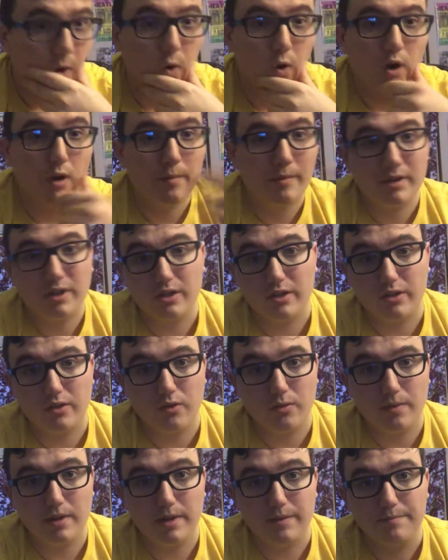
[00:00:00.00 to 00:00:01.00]
or I might just go to
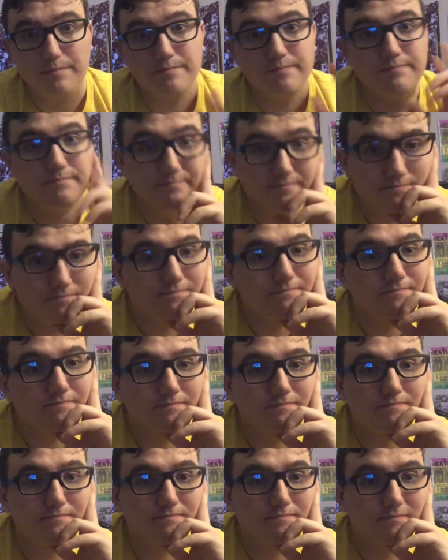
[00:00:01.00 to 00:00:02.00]
bed.
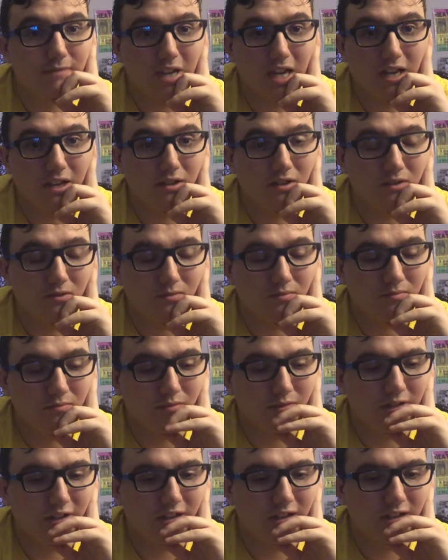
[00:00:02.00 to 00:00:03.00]
I don't know,
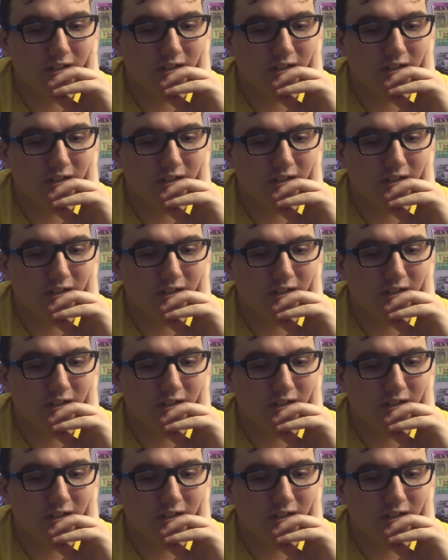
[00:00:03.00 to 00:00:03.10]
but